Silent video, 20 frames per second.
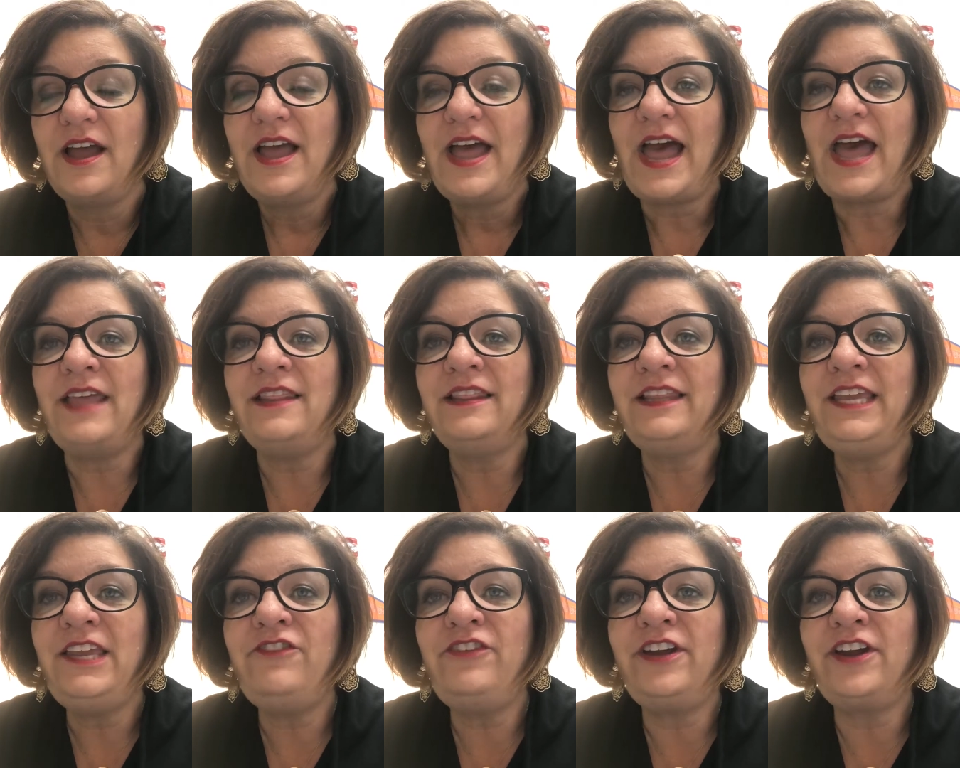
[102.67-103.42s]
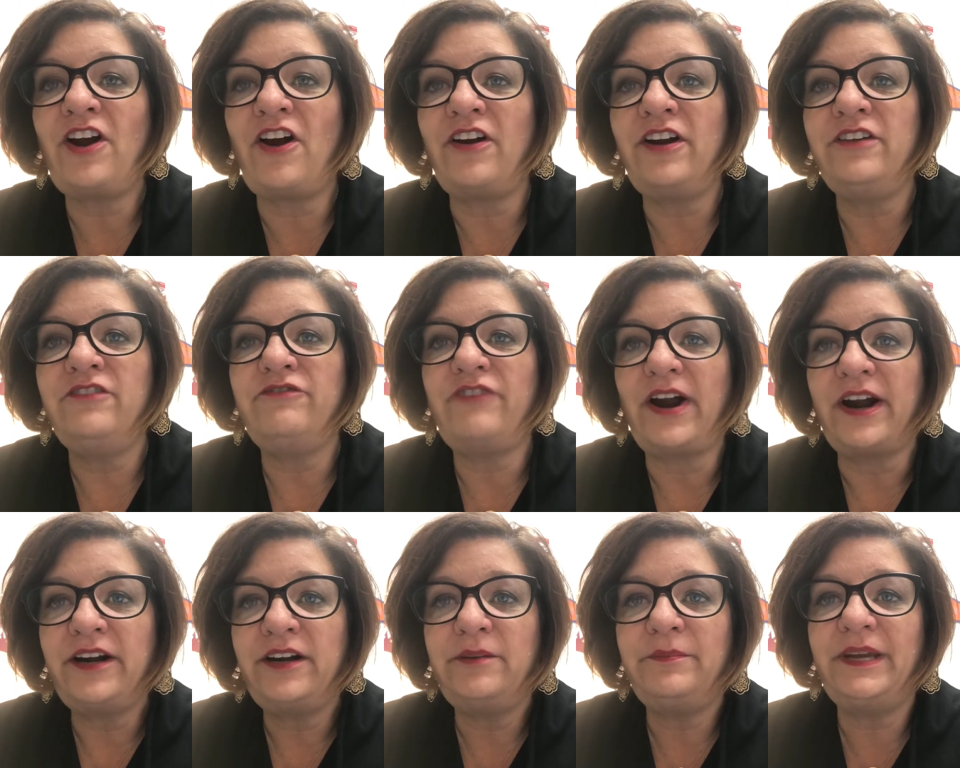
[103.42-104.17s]
and leaving our
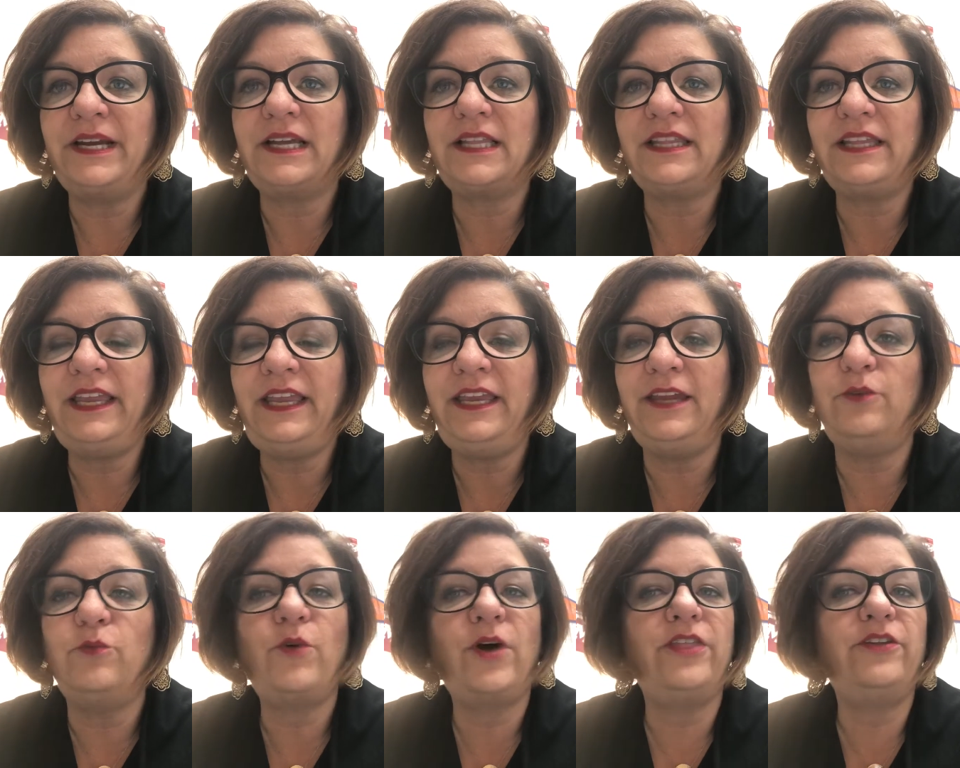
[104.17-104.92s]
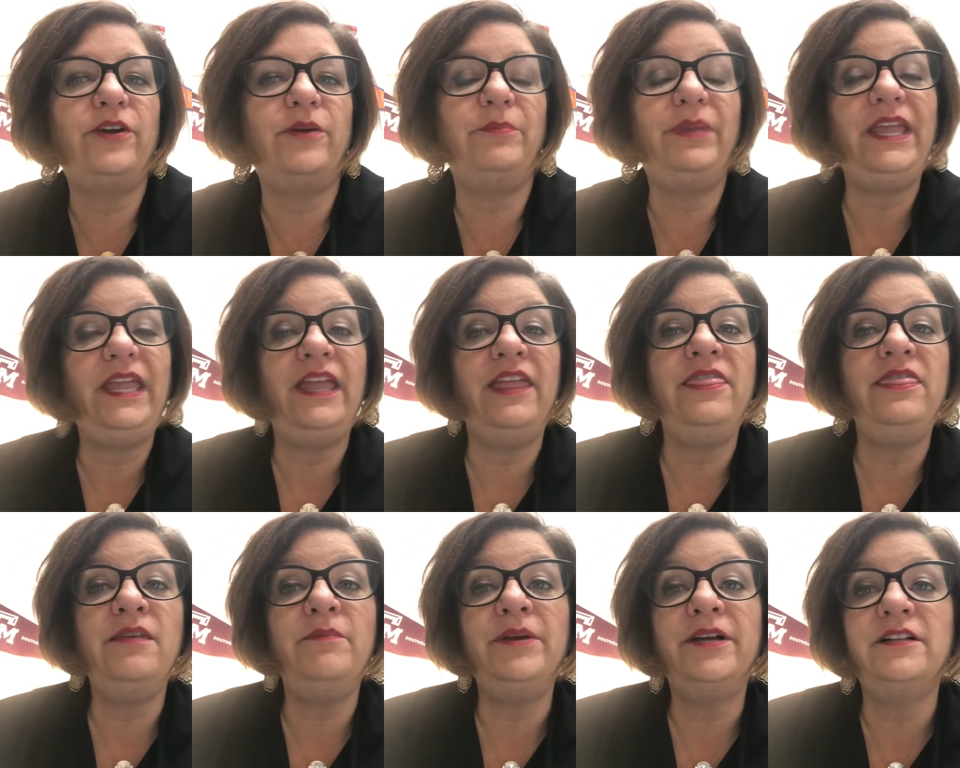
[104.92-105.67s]
environment clean, whether it be in
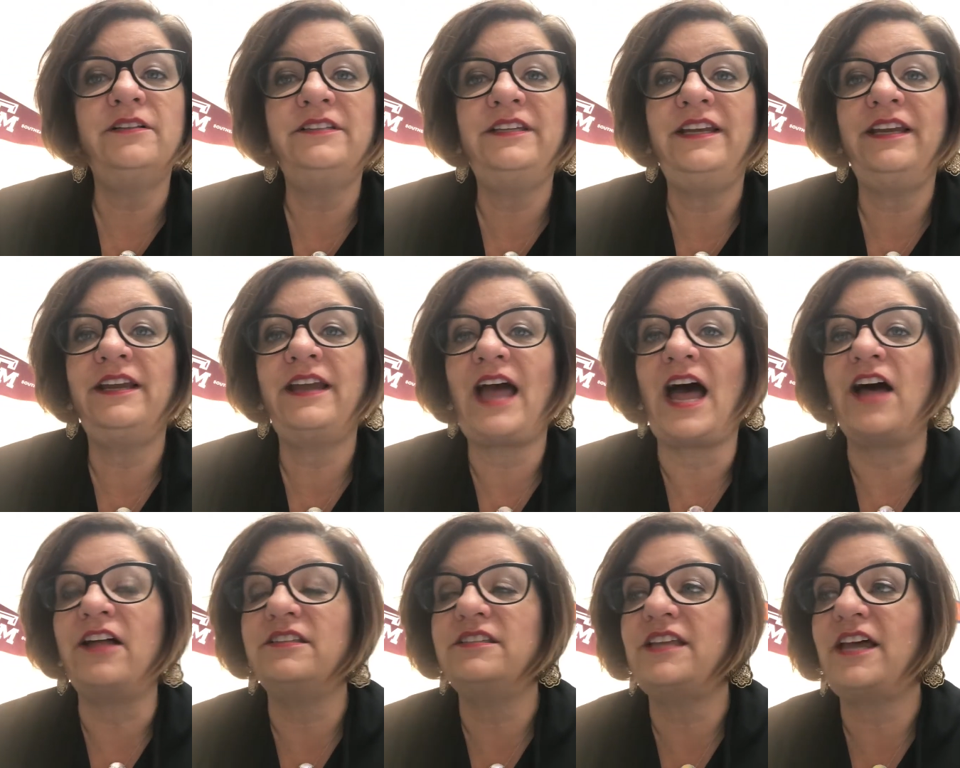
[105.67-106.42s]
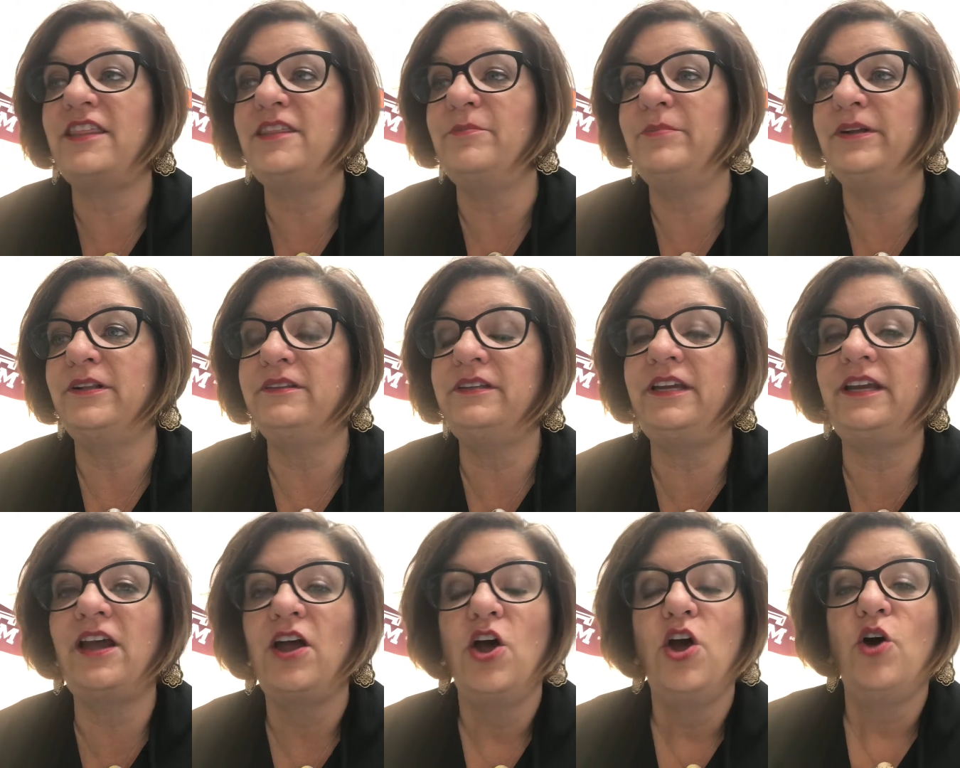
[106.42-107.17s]
the building, outside the
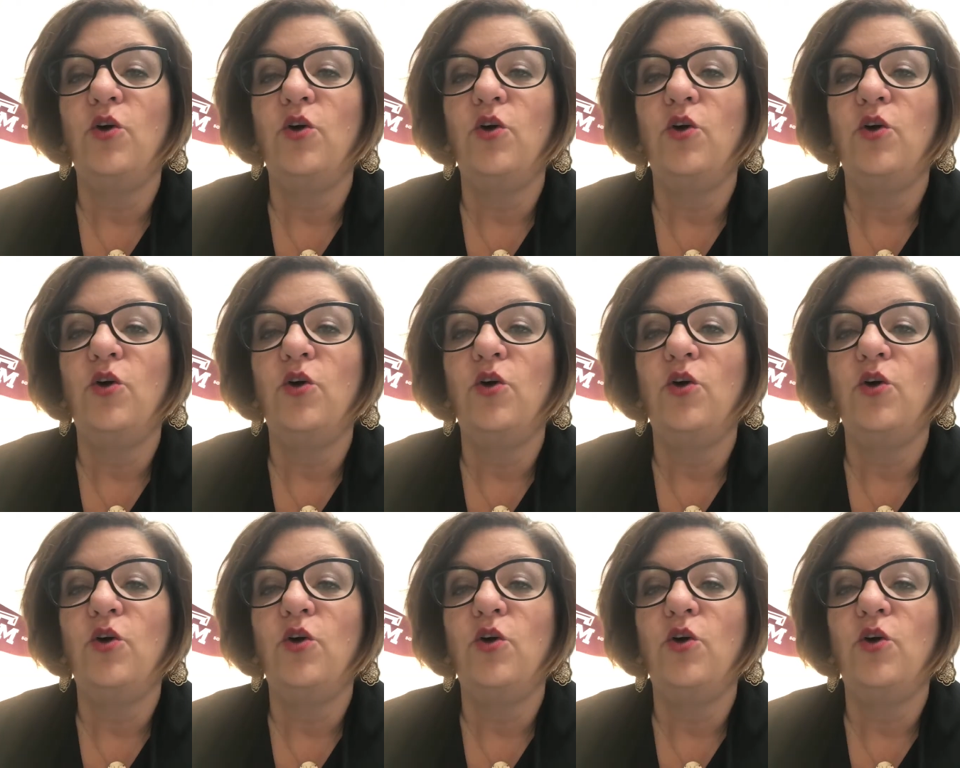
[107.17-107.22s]
building.